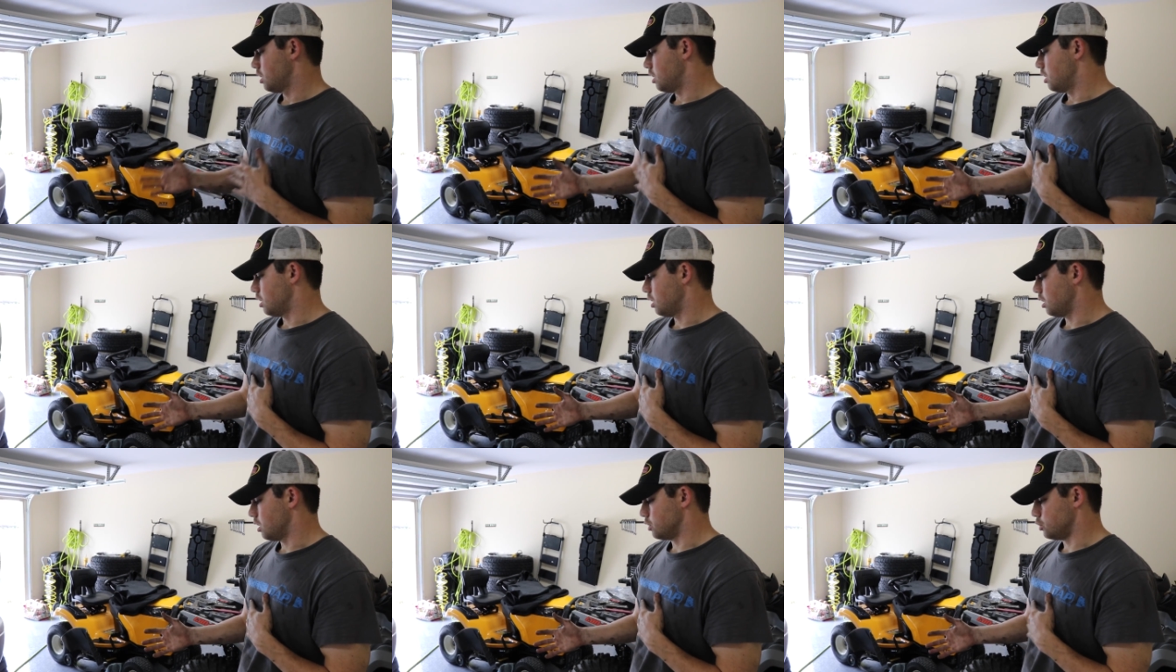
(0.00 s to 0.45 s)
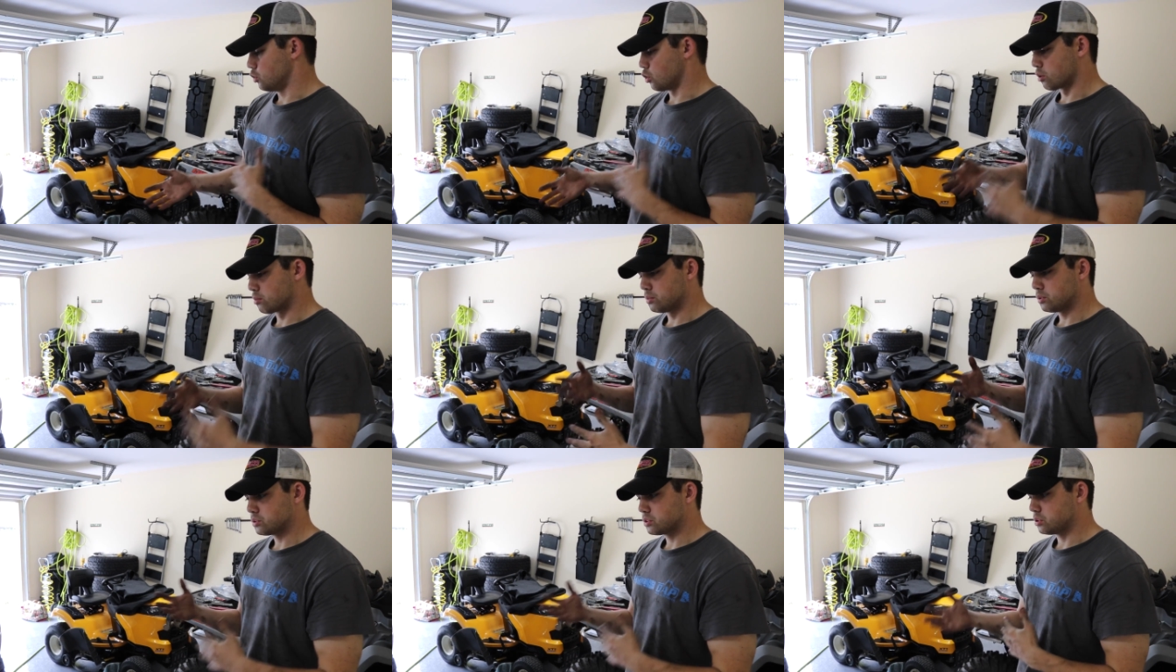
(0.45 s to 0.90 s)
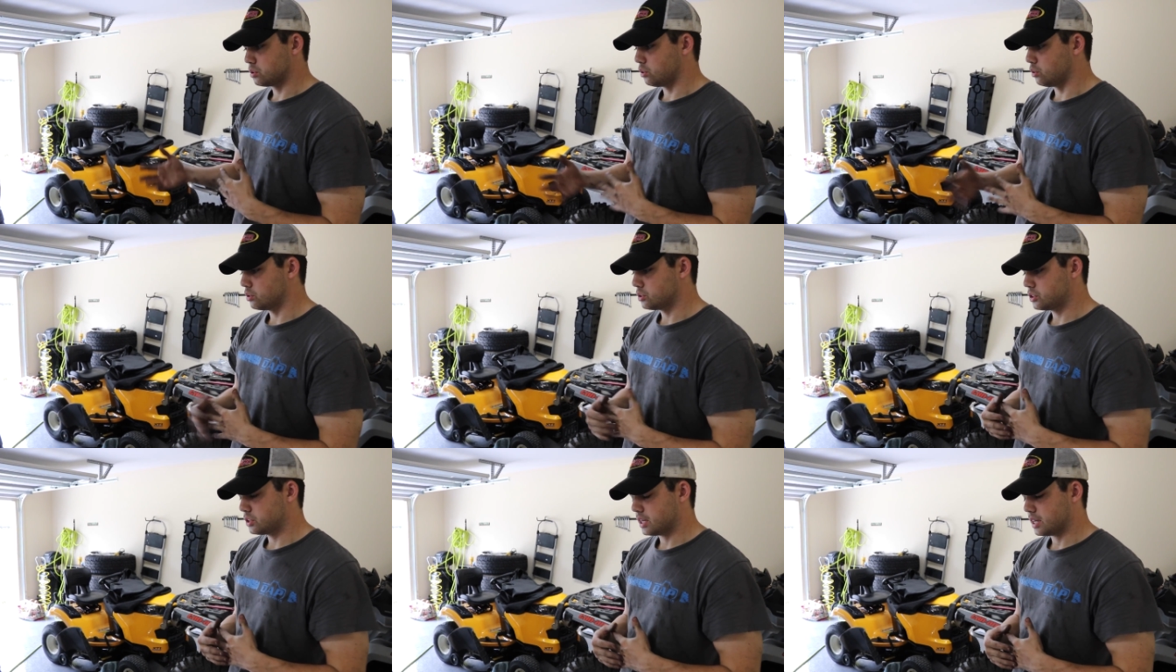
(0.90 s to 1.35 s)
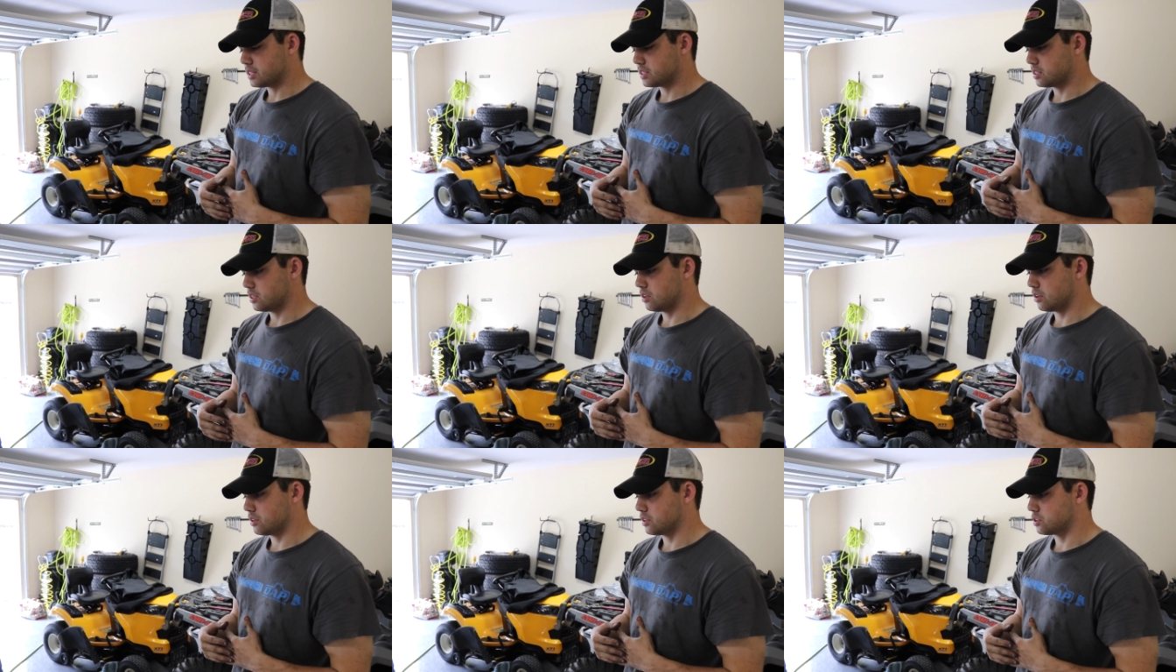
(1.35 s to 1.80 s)
Uh, normal tools, you guys
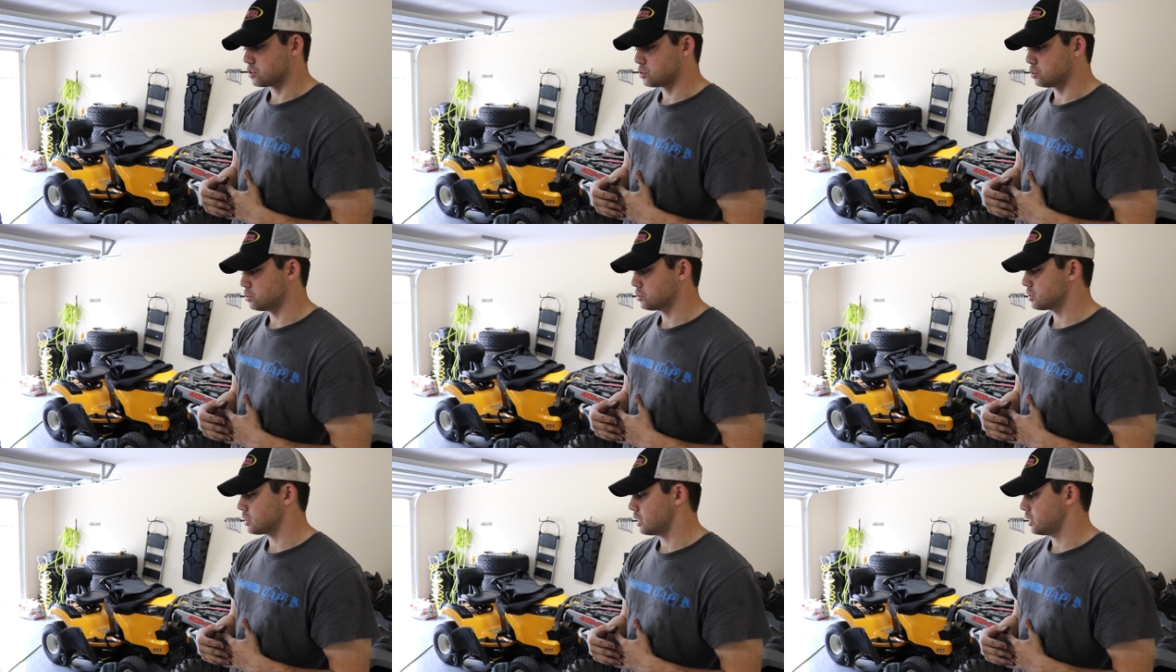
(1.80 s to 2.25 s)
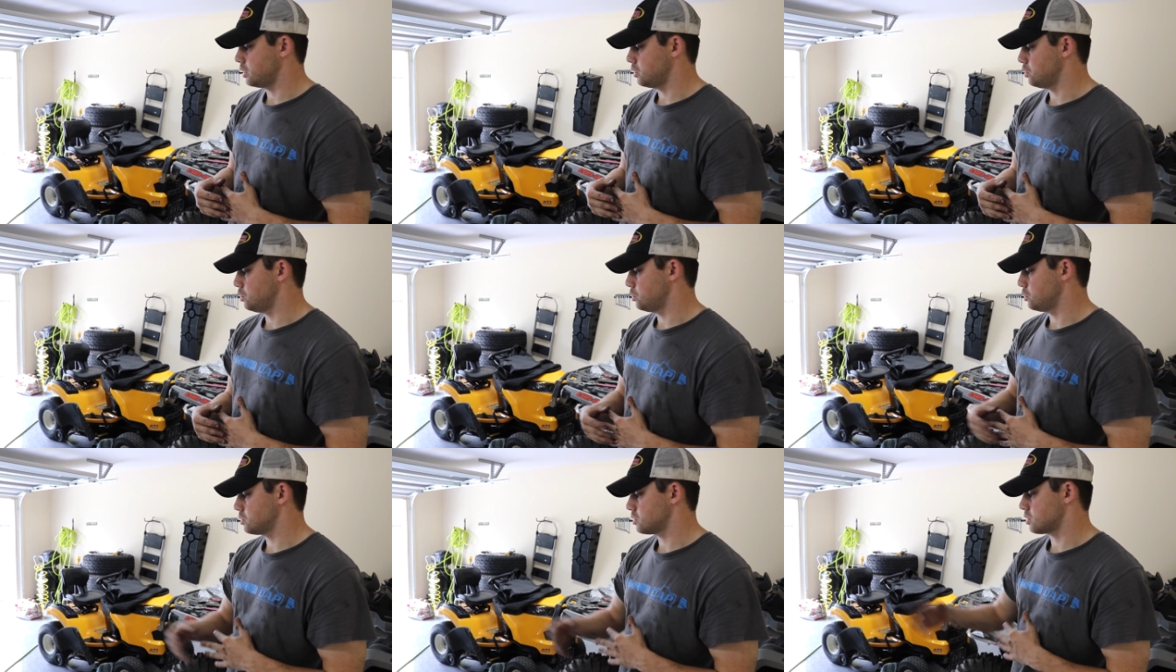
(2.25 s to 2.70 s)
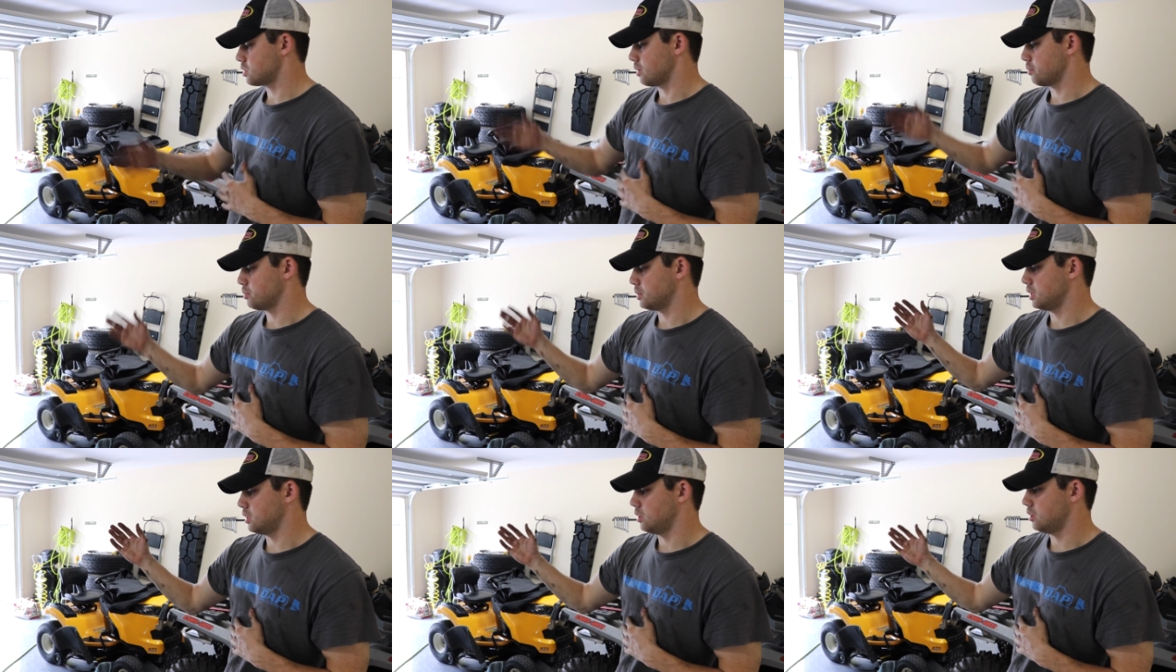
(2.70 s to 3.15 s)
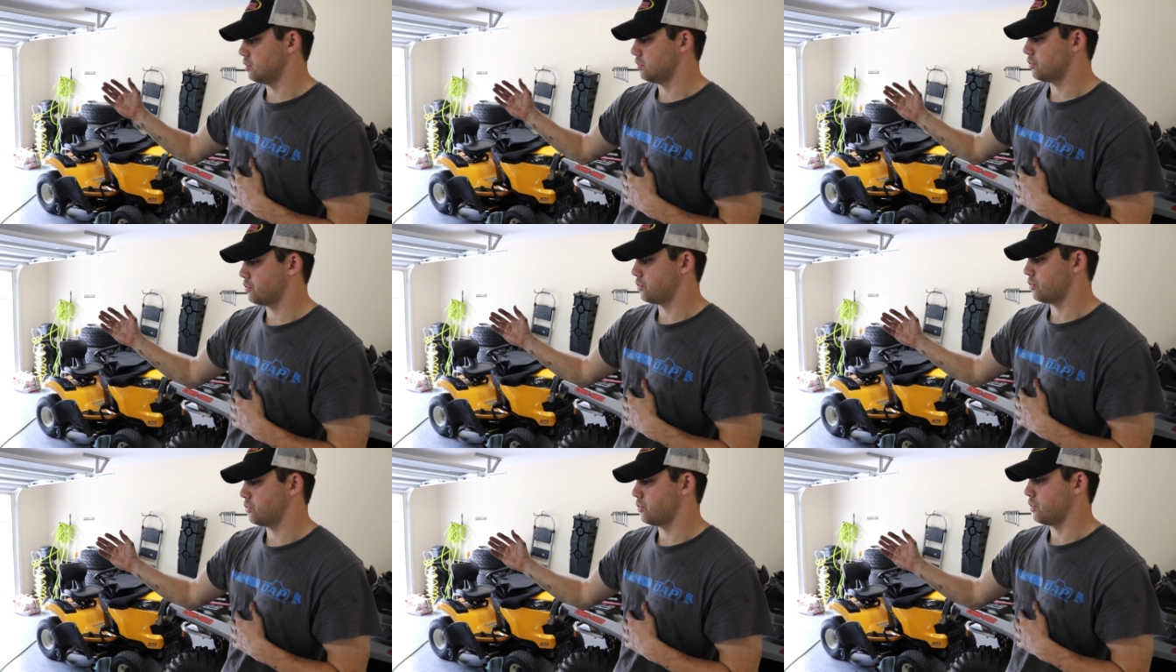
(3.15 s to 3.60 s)
seen all the tools I used. I
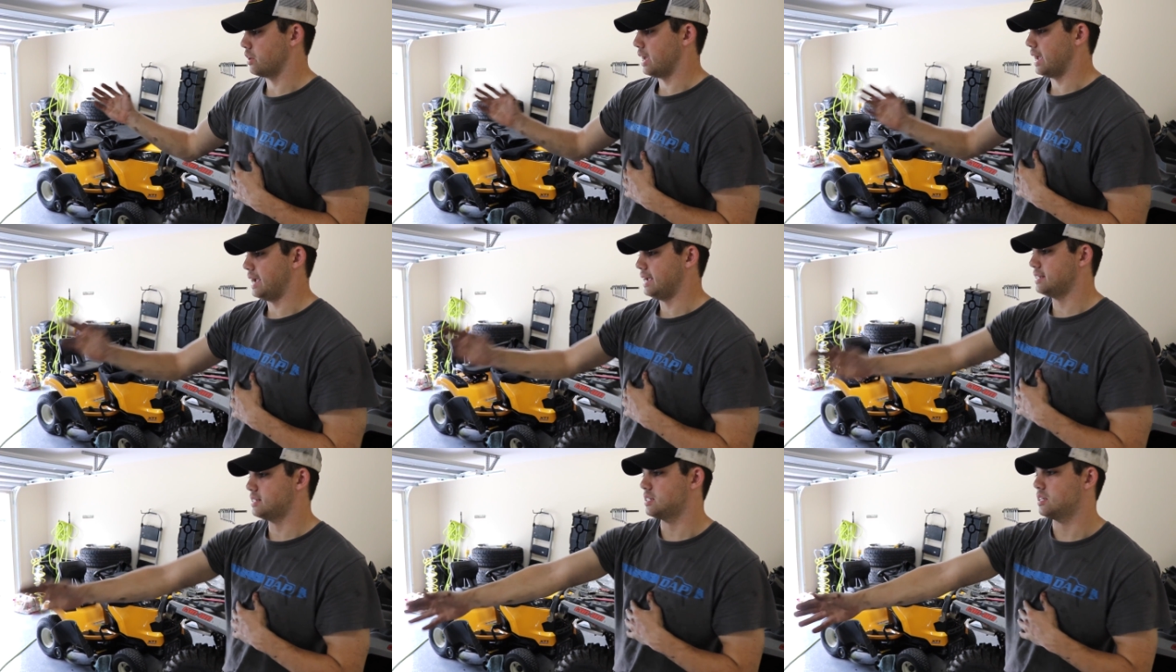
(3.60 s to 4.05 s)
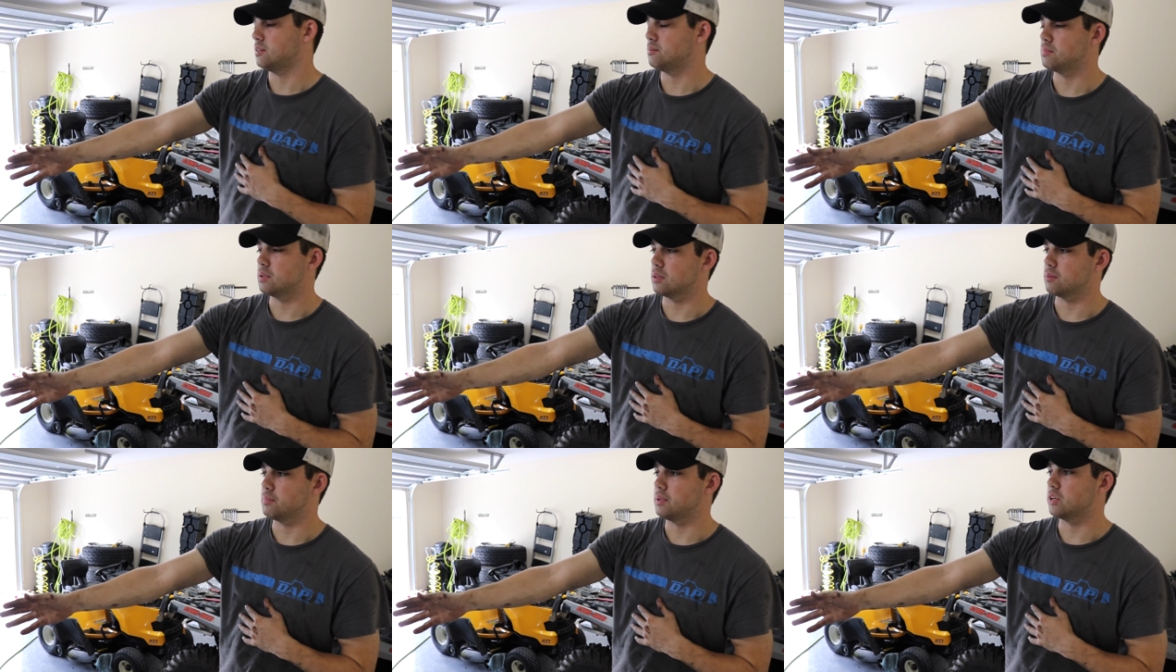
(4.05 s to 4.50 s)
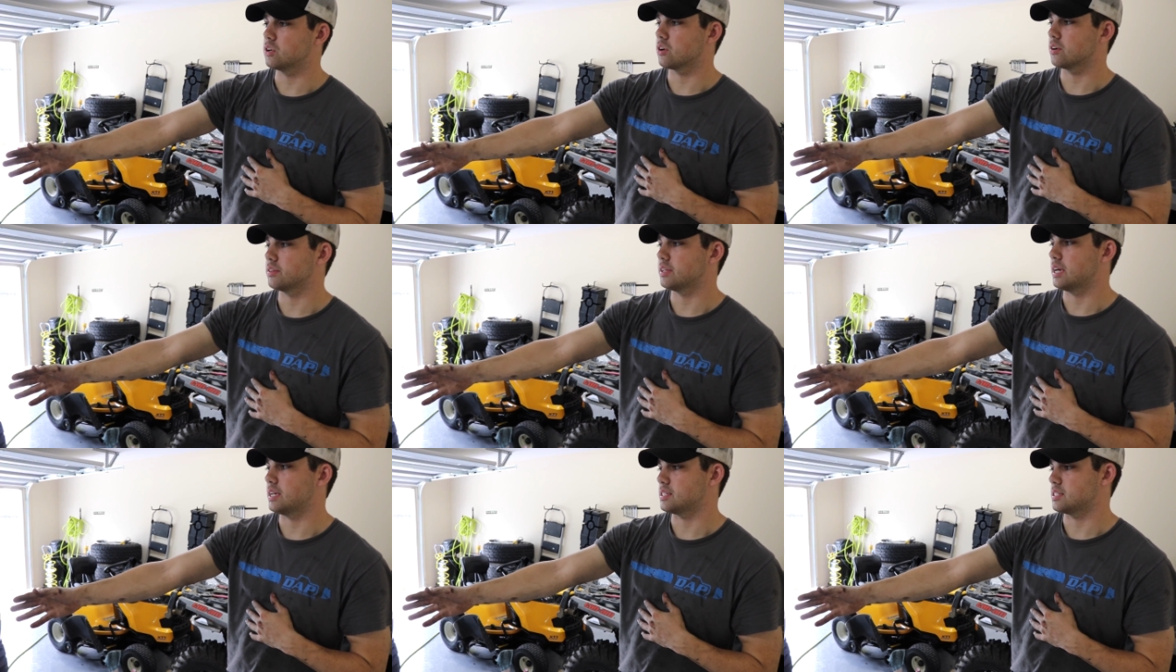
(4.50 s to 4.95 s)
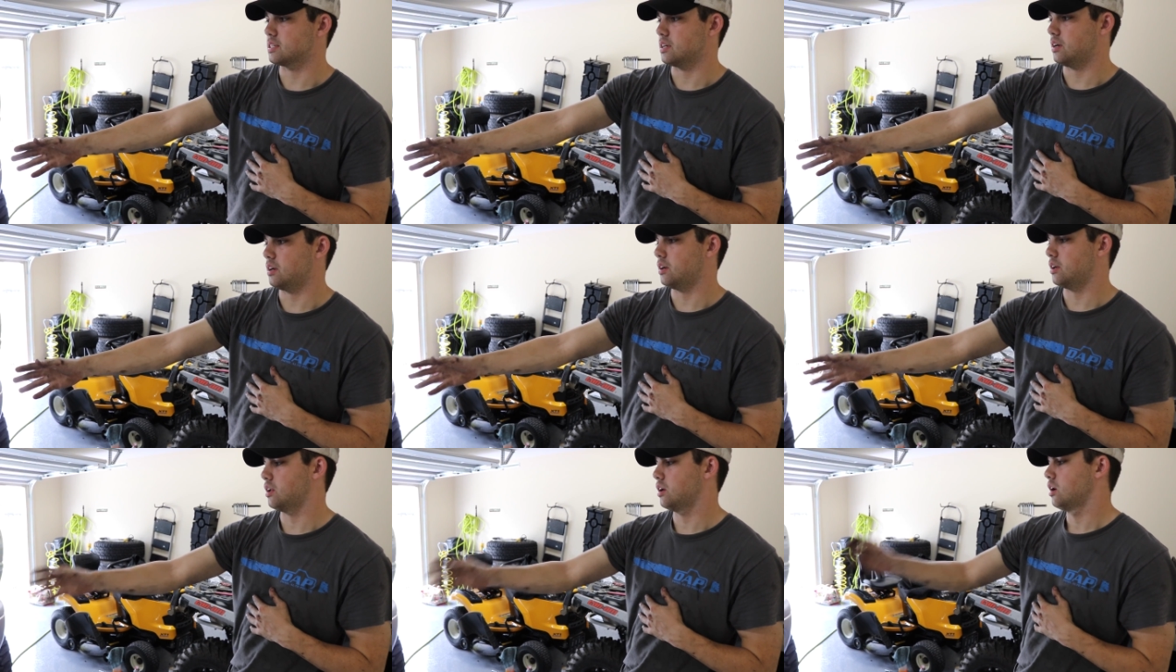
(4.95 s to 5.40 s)
believe 18 millimeter on that
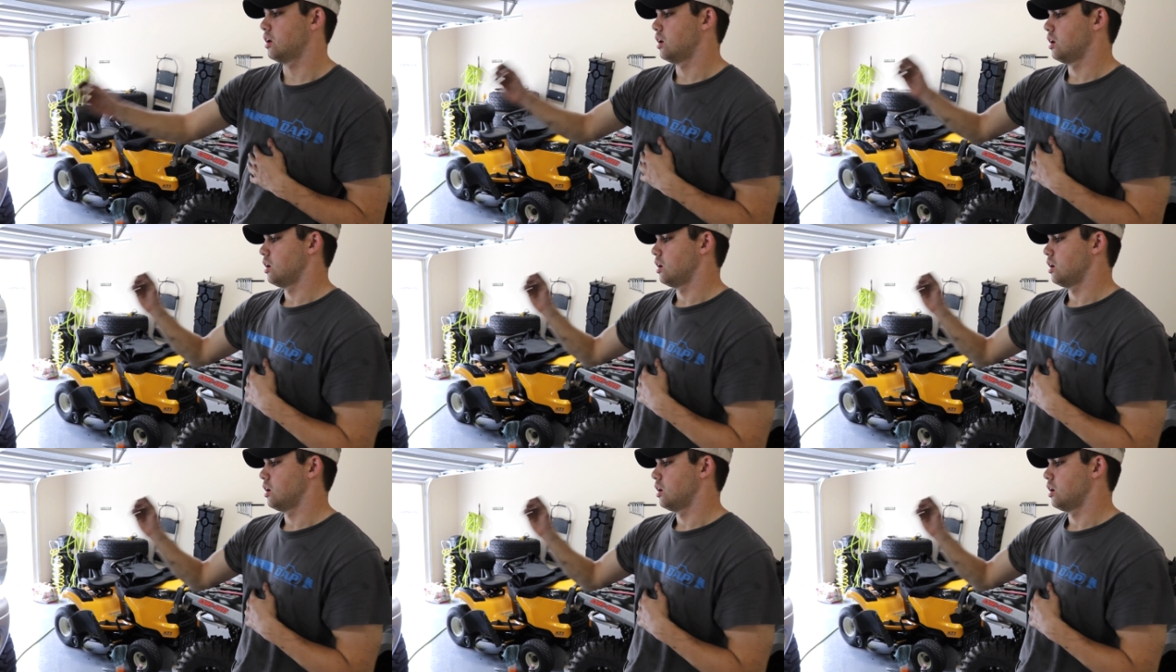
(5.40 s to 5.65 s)
side,